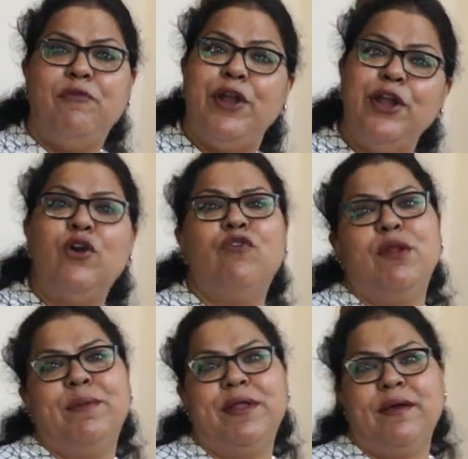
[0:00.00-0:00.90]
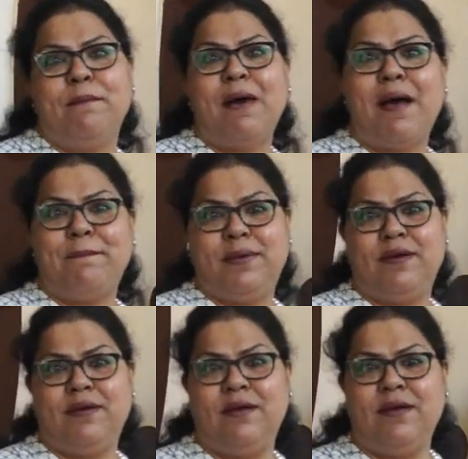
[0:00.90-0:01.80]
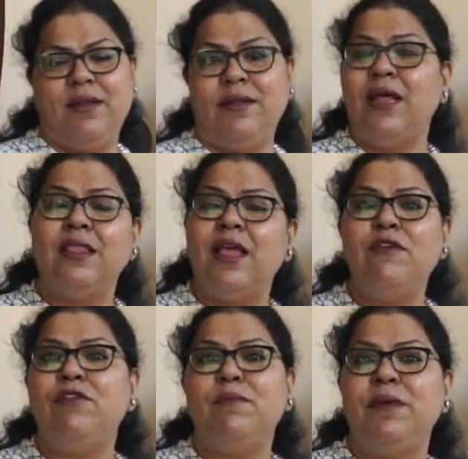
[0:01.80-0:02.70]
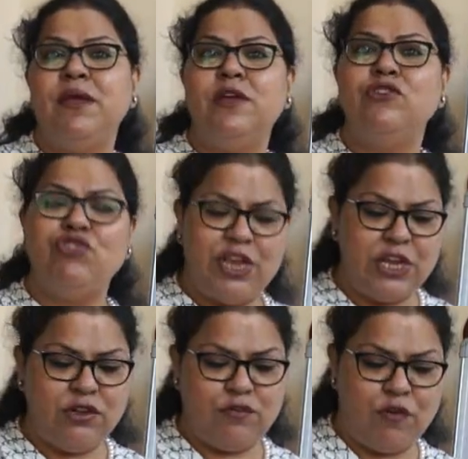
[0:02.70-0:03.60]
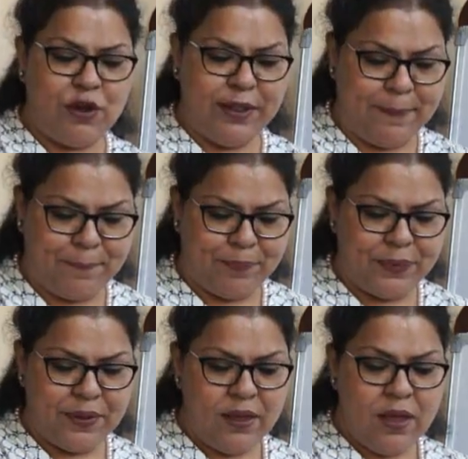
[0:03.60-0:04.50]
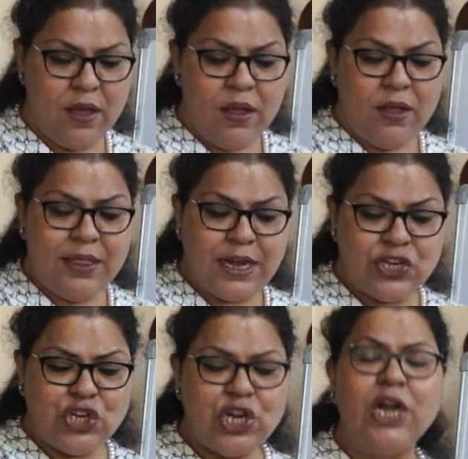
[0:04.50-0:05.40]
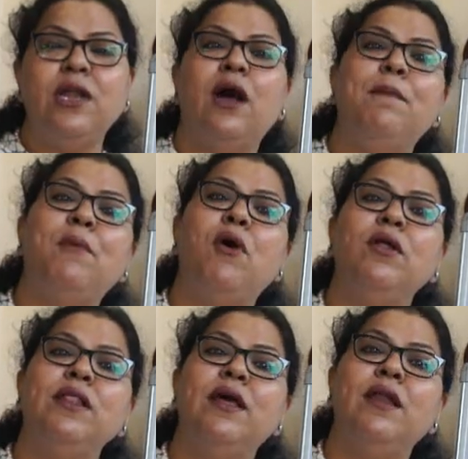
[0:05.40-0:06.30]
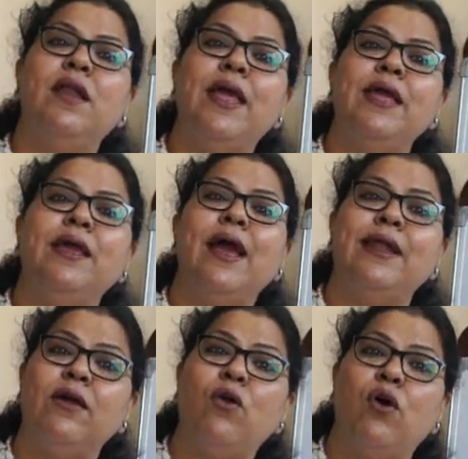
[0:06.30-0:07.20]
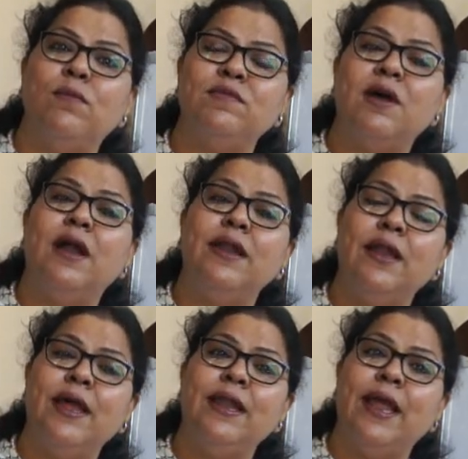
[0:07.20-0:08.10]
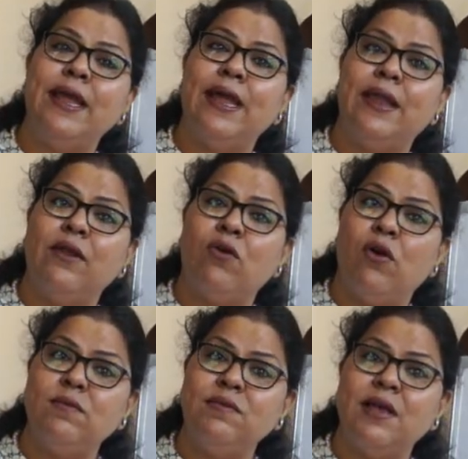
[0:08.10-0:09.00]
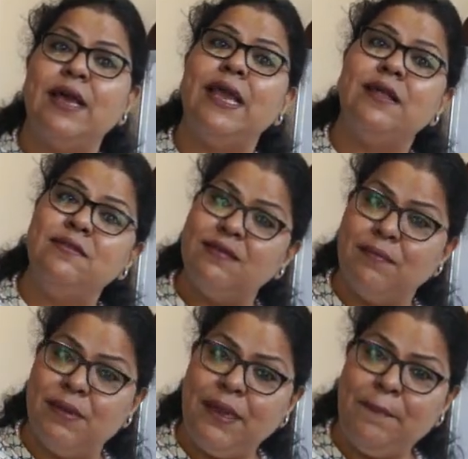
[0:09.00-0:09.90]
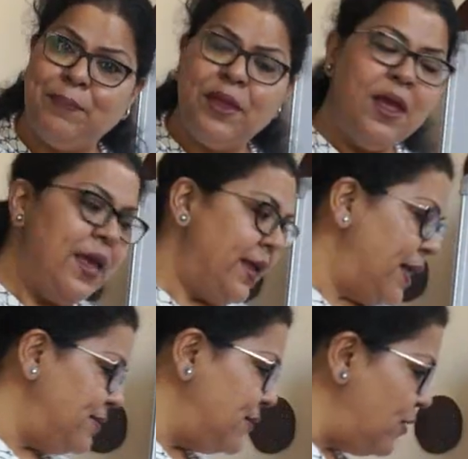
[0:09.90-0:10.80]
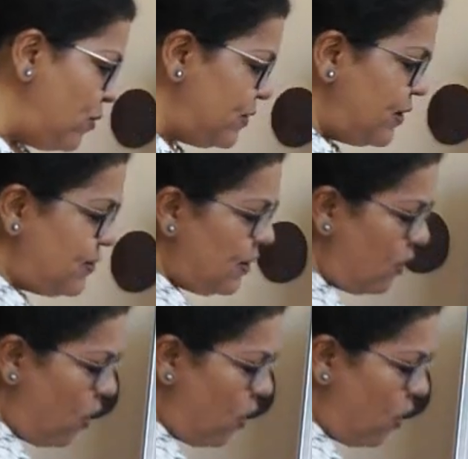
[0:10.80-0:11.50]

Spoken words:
window will be their map. Nothing will be changed for them. That shut upon their like catacombs. Underline like catacombs. Again simile. Catacombs is a